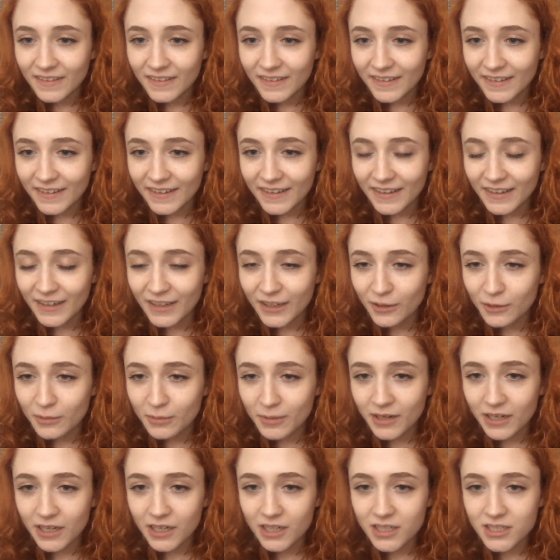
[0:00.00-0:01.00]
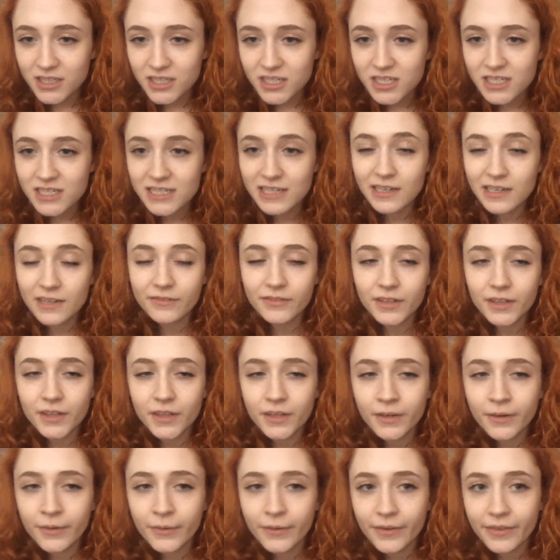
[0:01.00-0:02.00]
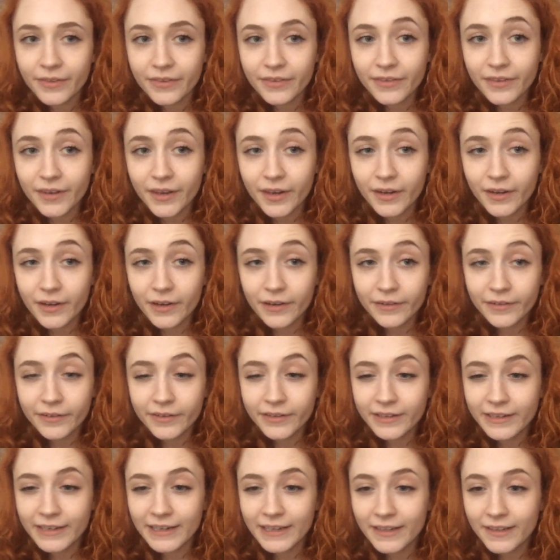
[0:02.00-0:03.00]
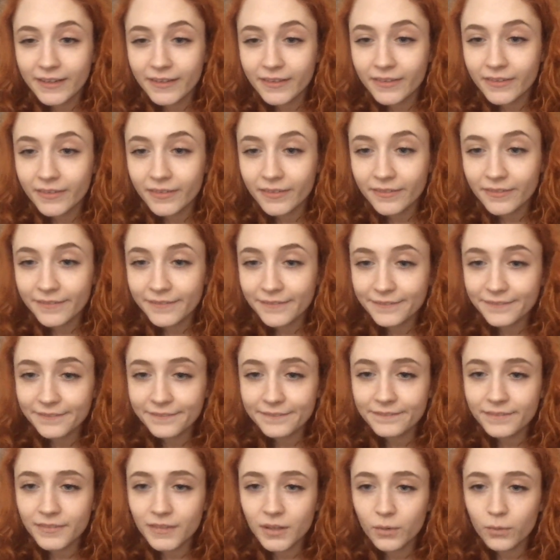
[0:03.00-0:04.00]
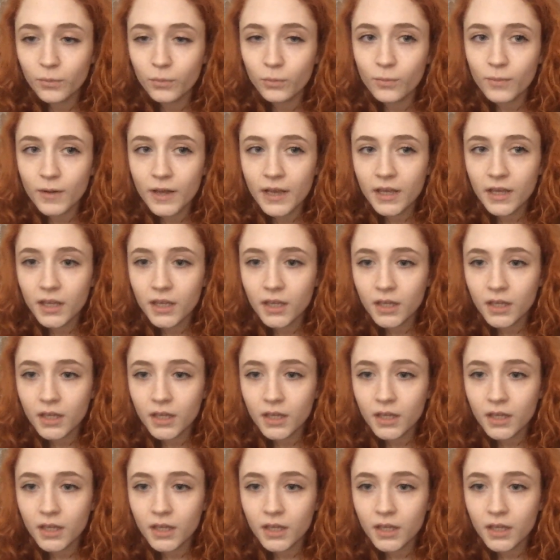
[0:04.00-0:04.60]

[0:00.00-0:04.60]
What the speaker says: What part of London do you live? The north side of London, lads. Way.